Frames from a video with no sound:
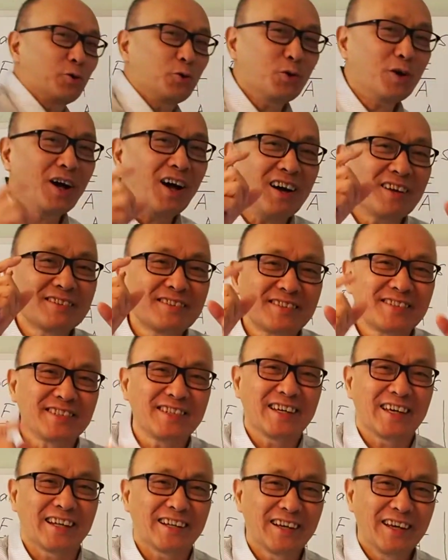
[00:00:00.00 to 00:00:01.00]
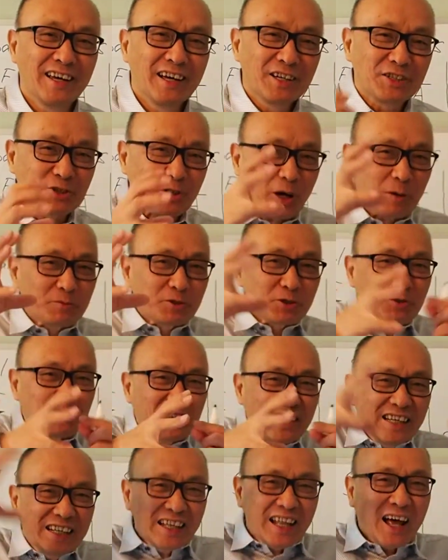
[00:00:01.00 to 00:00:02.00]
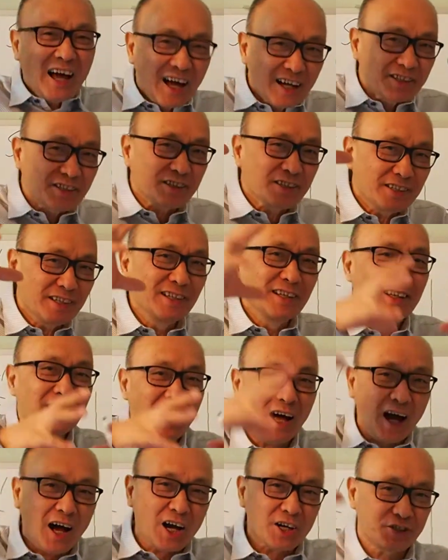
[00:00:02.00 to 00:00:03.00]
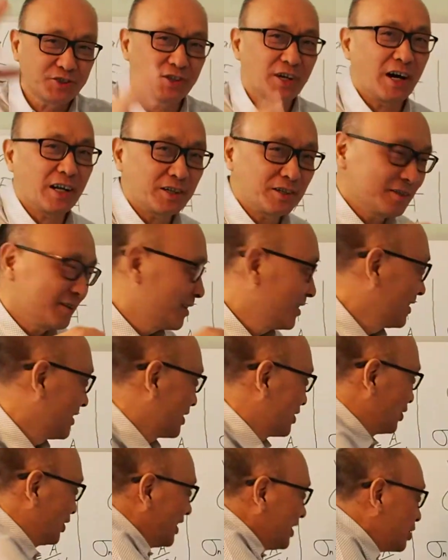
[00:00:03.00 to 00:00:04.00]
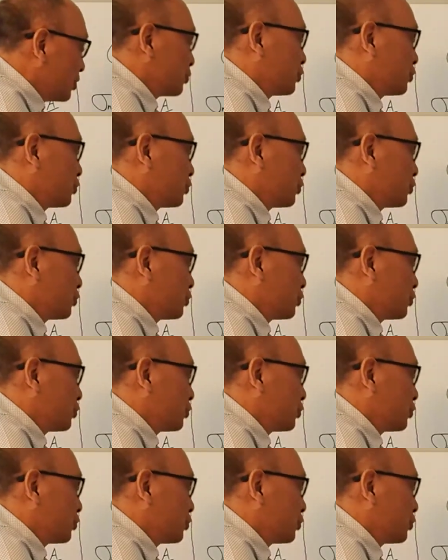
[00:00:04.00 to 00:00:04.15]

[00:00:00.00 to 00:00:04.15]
you can't see it. So I'm sort of enlarge that little